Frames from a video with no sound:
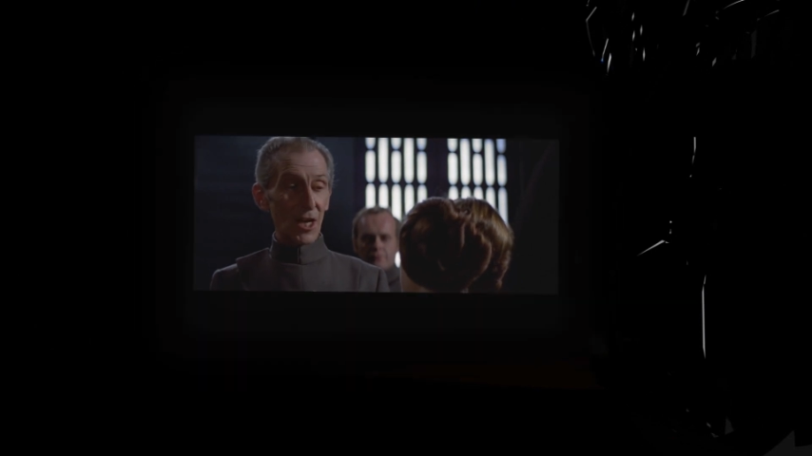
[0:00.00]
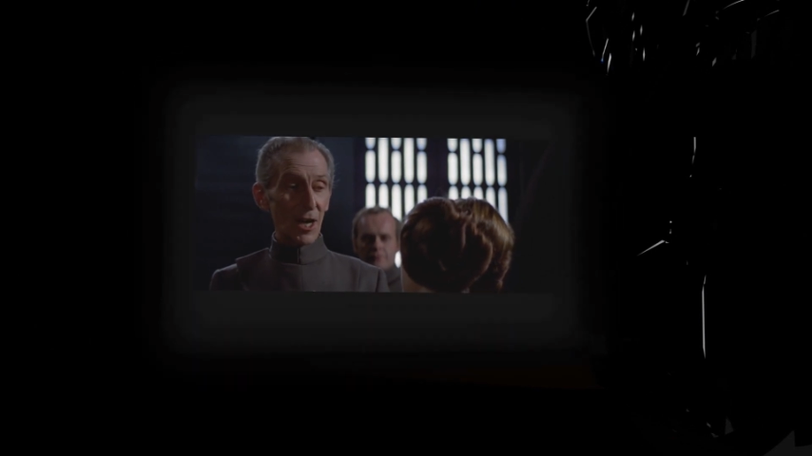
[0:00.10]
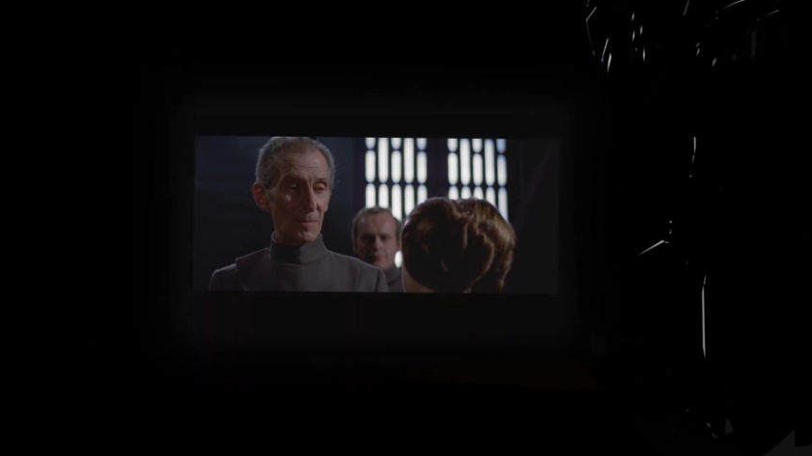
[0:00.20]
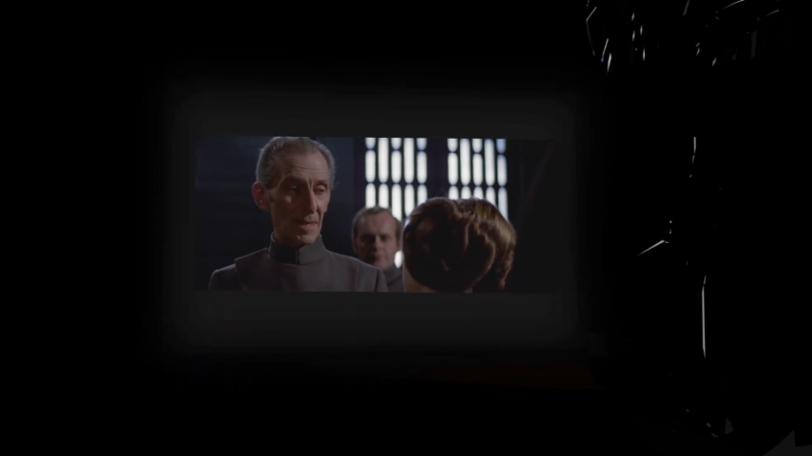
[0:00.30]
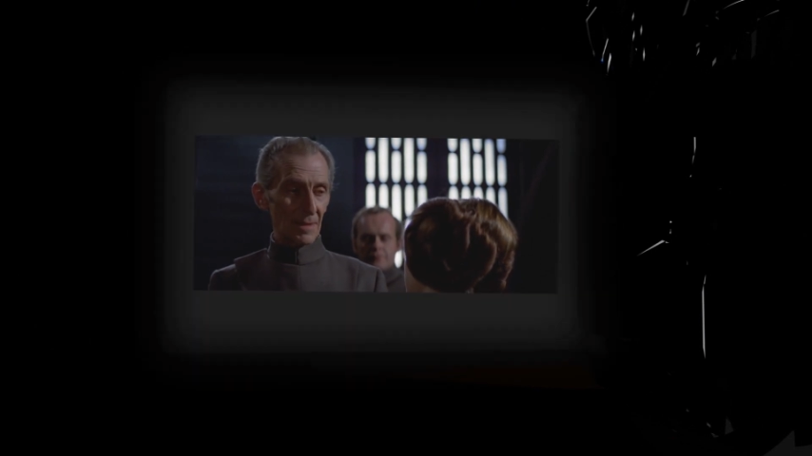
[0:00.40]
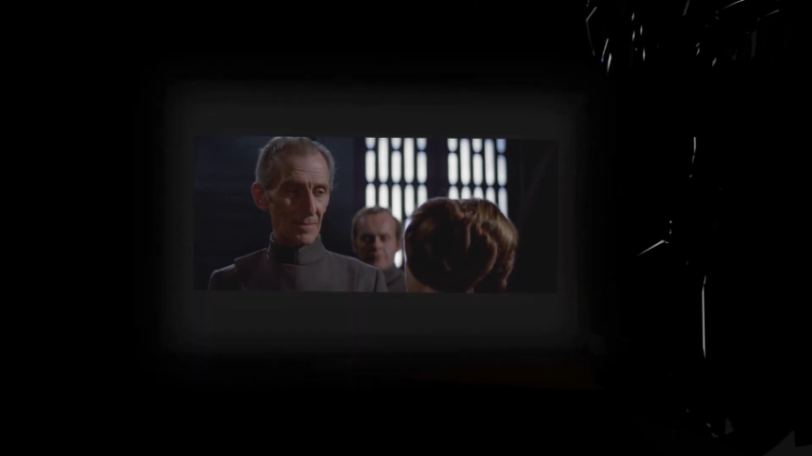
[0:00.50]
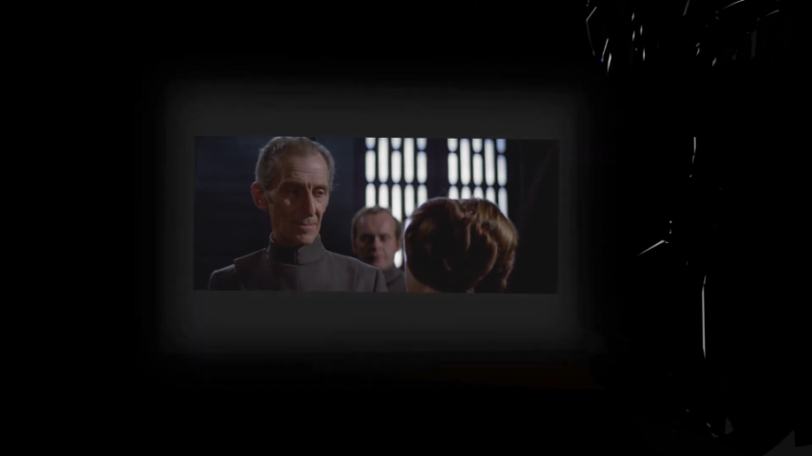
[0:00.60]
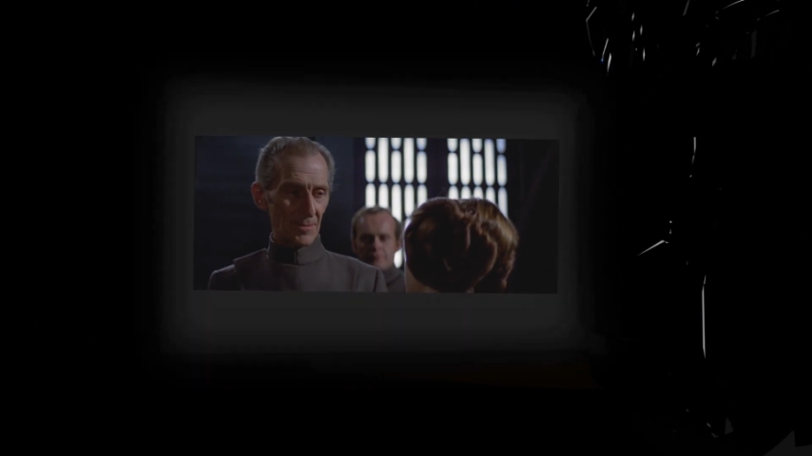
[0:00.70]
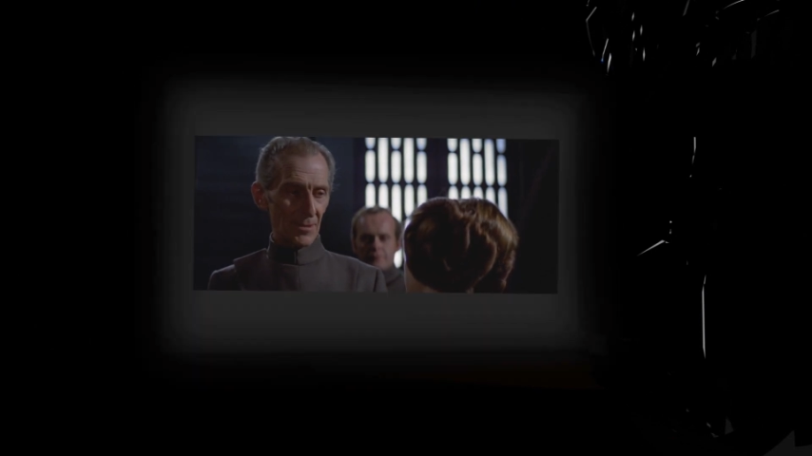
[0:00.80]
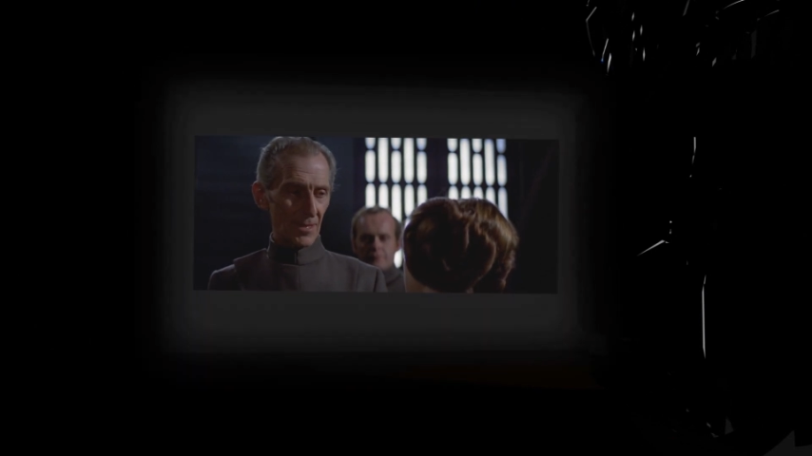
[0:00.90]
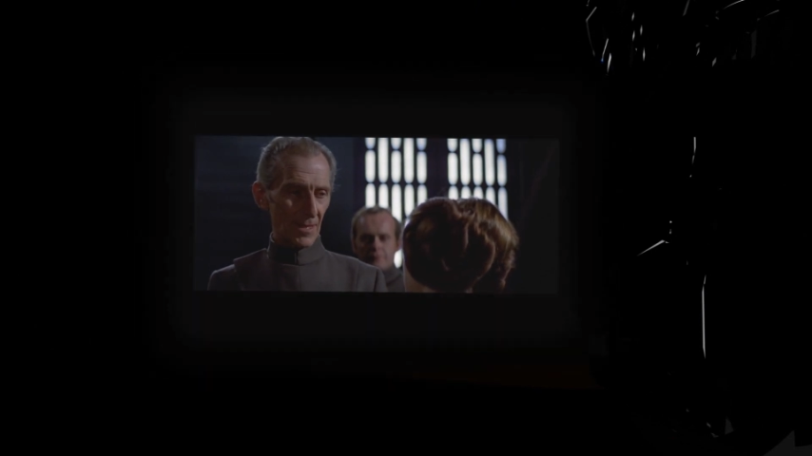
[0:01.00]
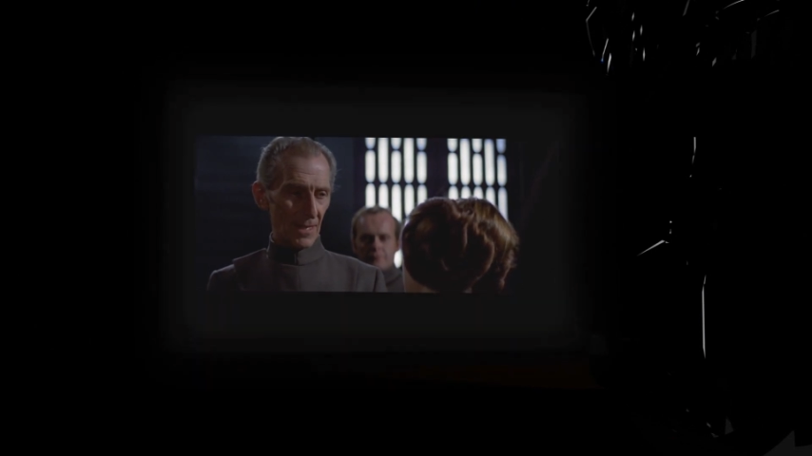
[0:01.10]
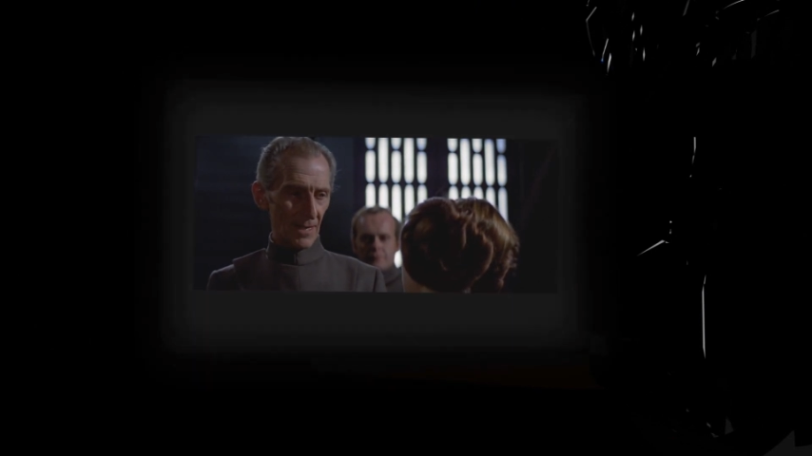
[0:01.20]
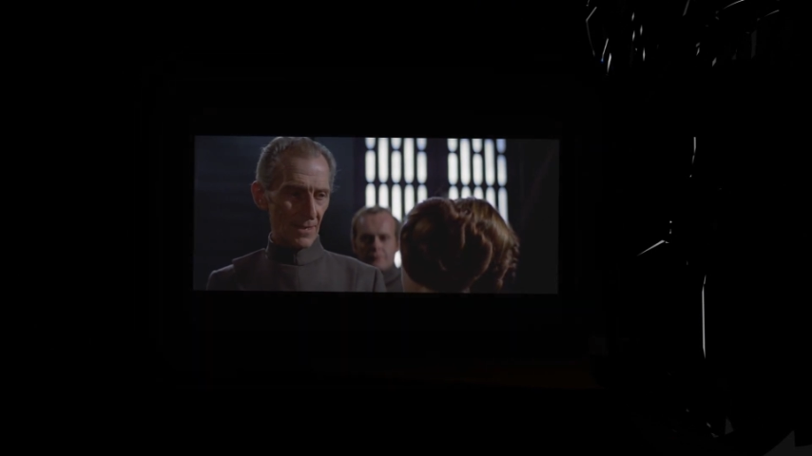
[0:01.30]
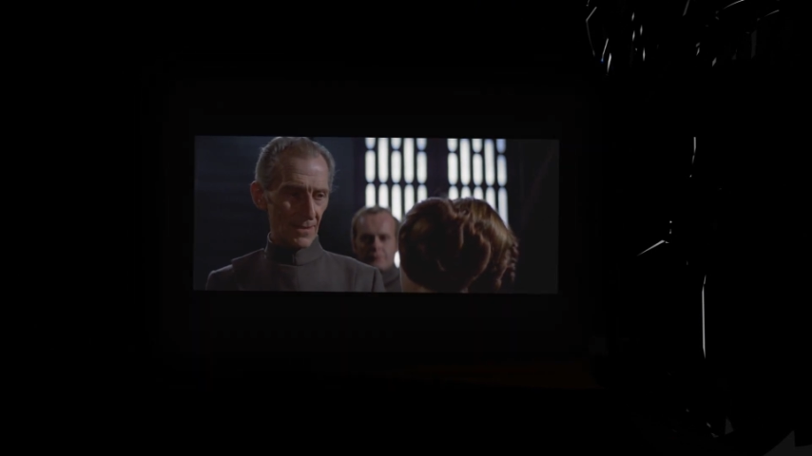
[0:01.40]
Charming to the
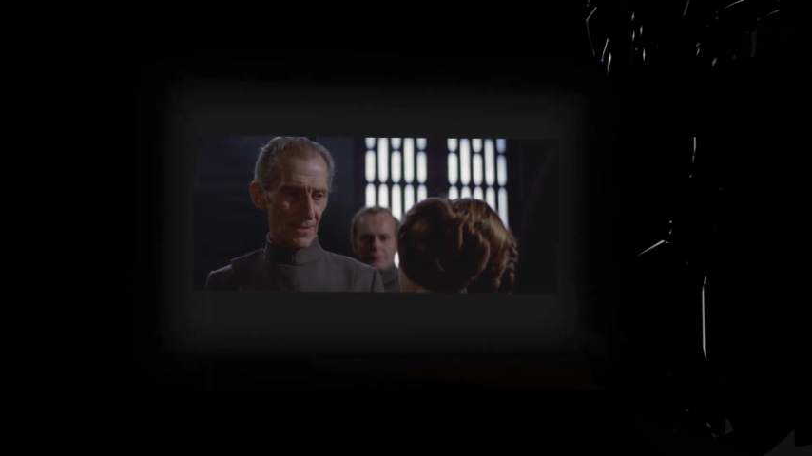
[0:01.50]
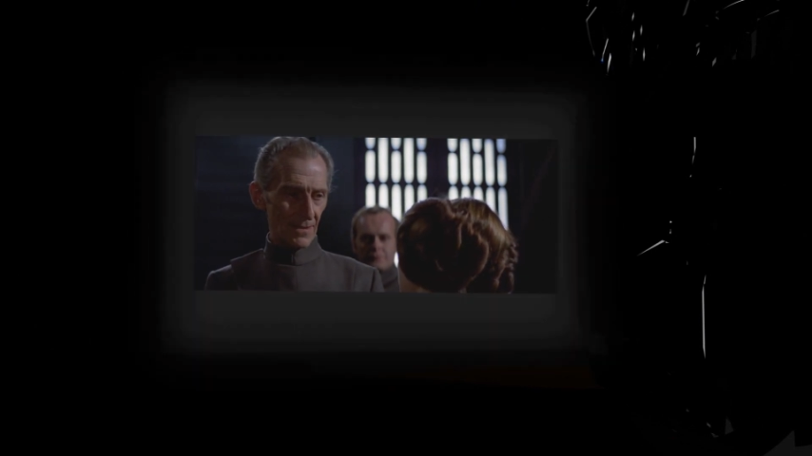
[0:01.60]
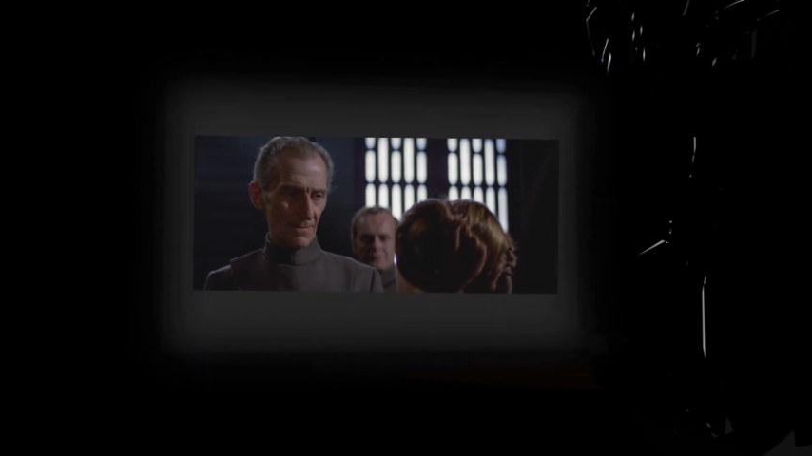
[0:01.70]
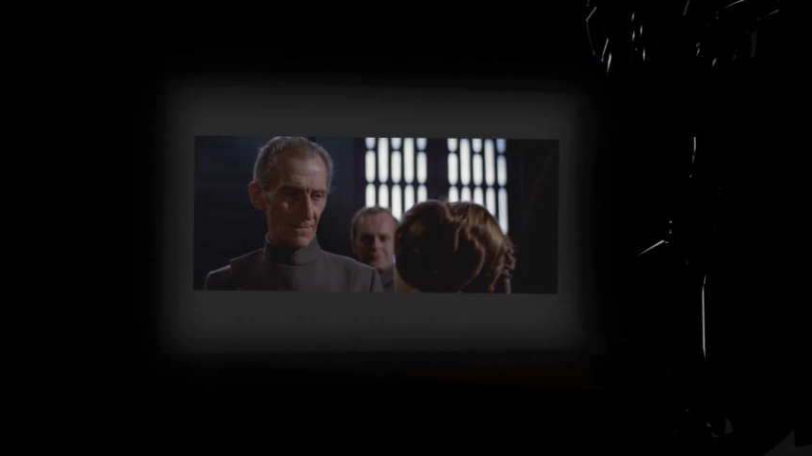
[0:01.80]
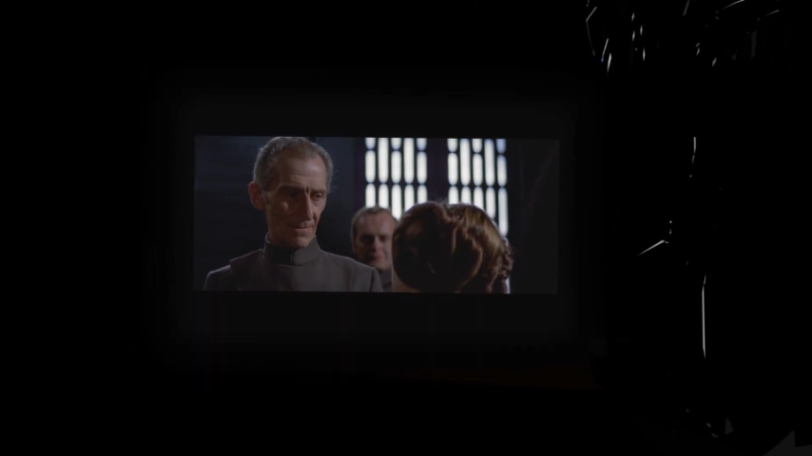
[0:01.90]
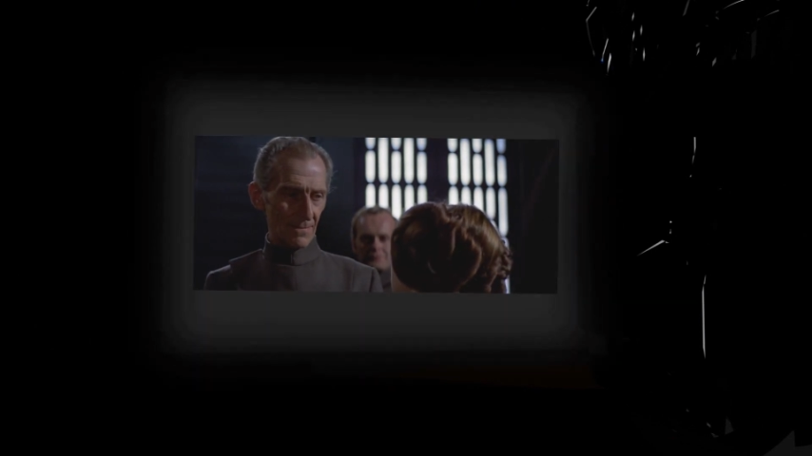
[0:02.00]
last.